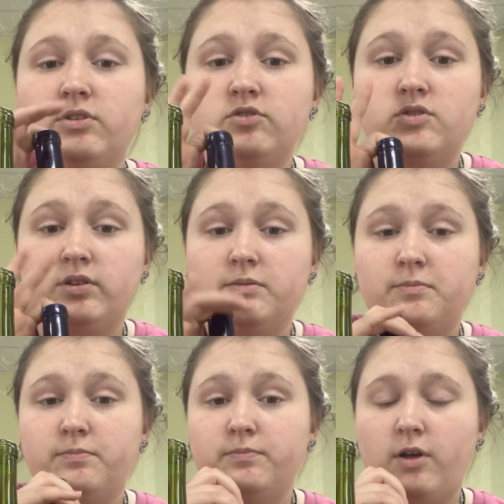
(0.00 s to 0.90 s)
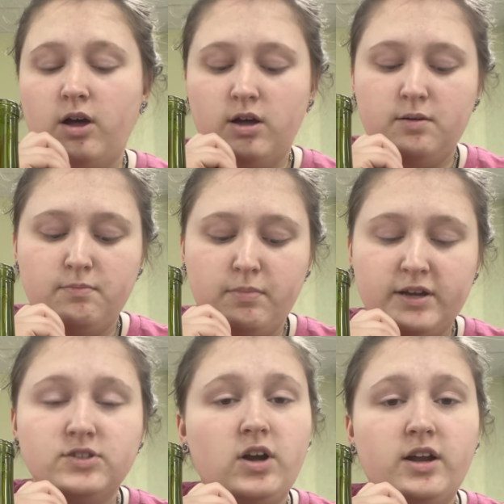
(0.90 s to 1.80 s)
do it by
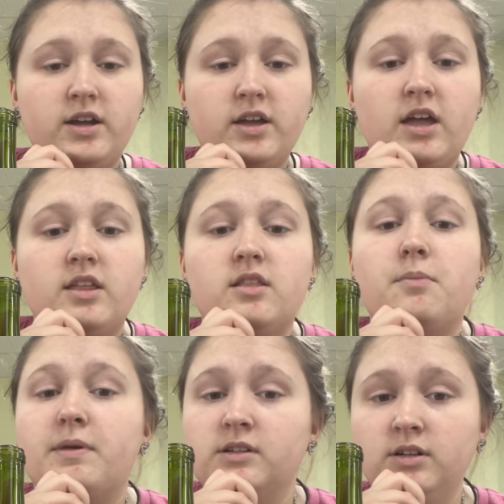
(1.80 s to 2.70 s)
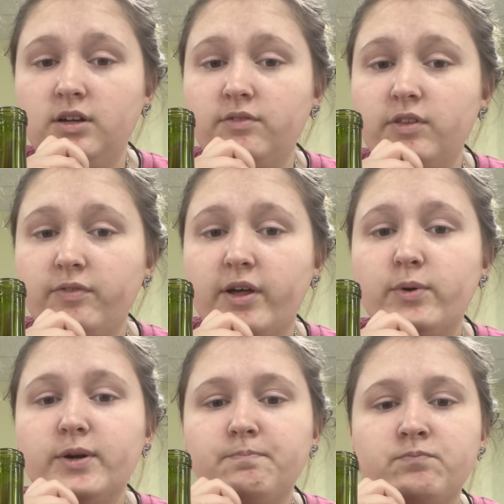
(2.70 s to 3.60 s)
starting in the middle of the
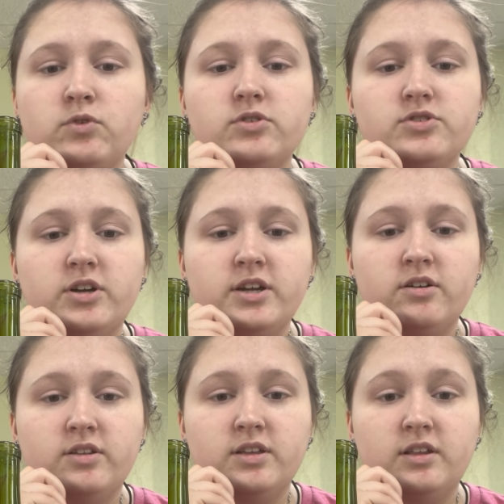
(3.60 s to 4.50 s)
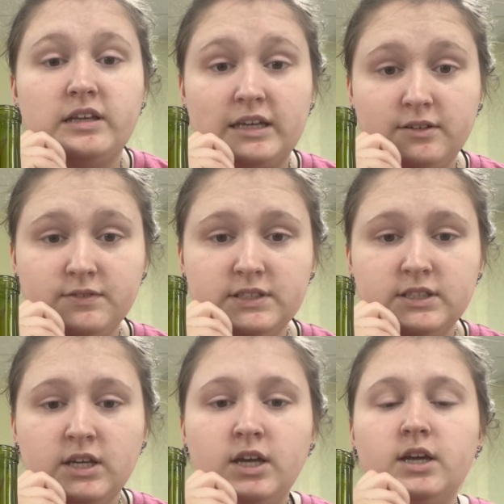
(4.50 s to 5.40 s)
flower or starting on the leaves.
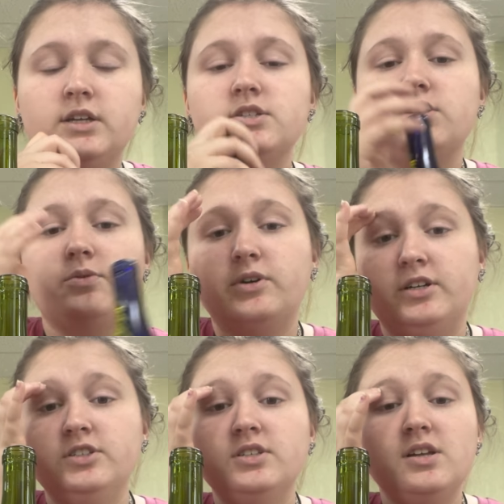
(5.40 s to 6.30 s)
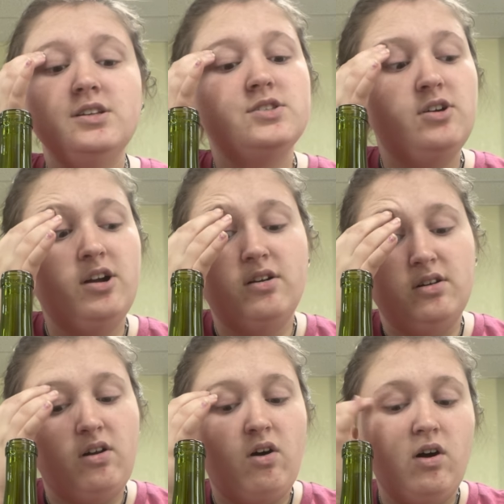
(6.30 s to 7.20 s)
So we're just gonna start
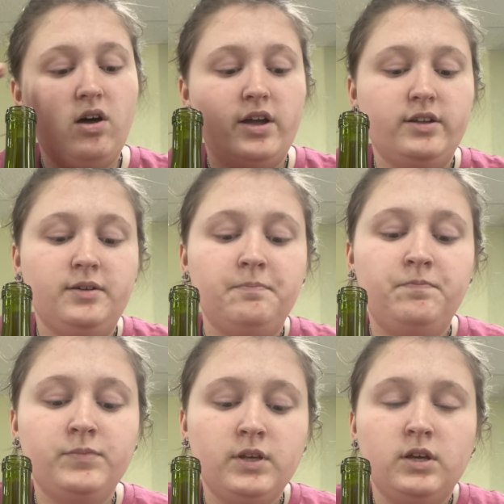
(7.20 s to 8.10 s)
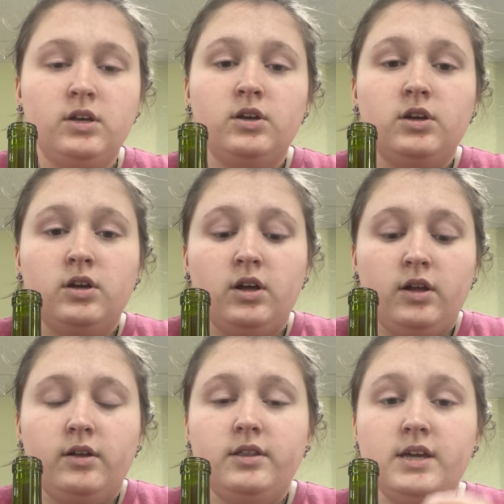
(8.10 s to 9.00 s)
on
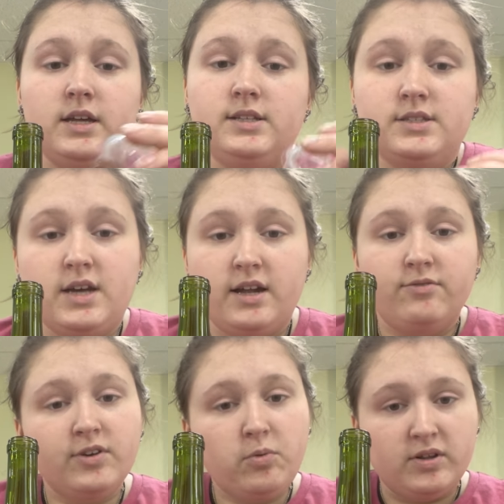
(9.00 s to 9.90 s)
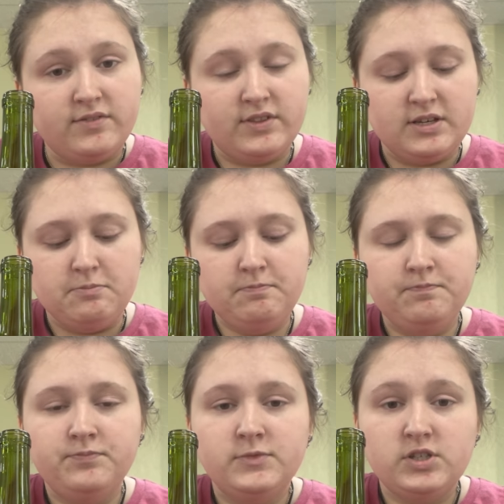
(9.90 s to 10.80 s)
the inside for one of them,
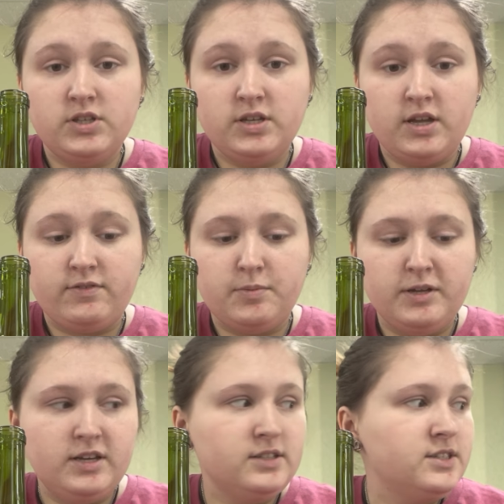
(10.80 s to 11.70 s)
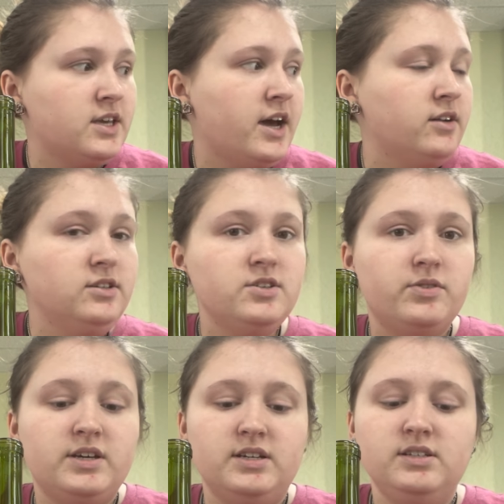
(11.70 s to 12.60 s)
so then everybody can see how to do
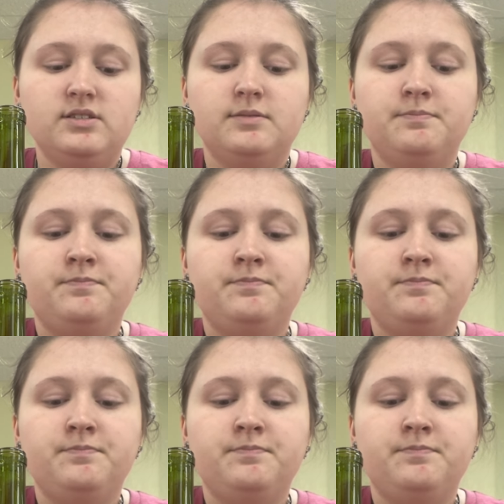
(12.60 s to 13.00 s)
this.